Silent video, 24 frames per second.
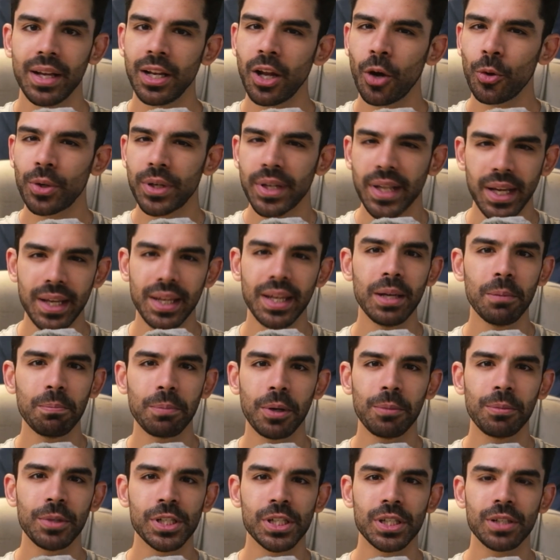Now, taking
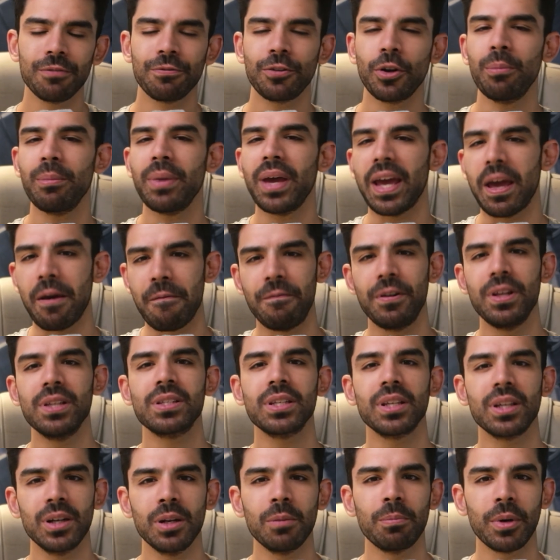permission from every
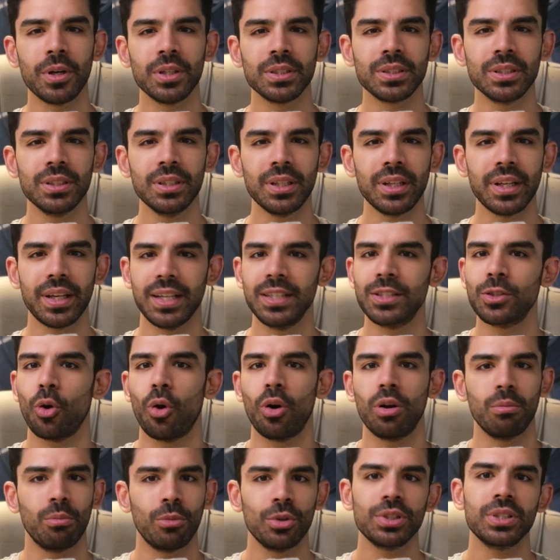single person is
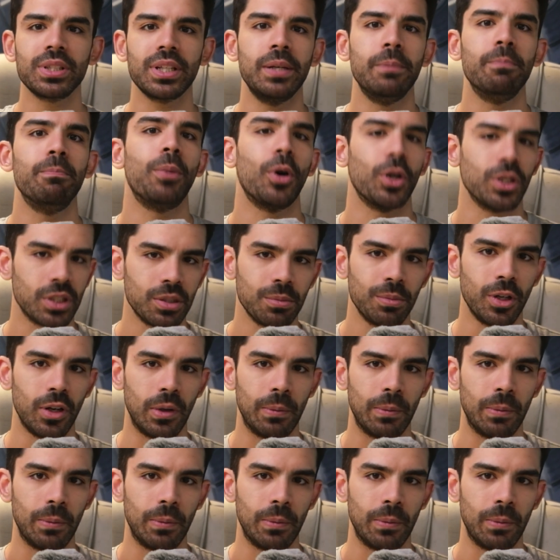almost impossible.